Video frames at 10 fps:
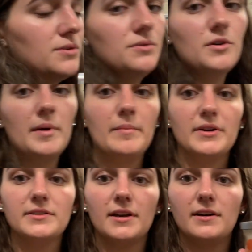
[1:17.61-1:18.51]
Who
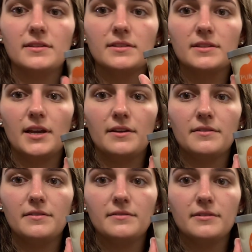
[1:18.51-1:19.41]
remembers I got this
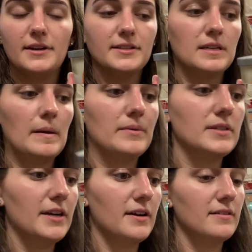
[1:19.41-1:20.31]
candle the last time I was
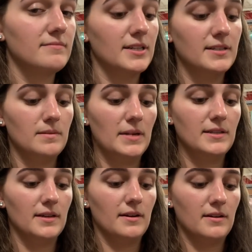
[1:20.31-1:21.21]
here? And it's
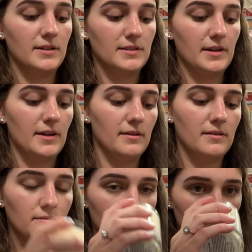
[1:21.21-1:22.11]
amazing, honestly.
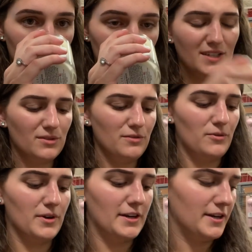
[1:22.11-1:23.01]
It's only
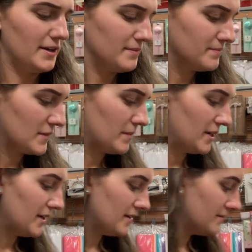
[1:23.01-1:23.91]
$4.99. I'm gonna get it.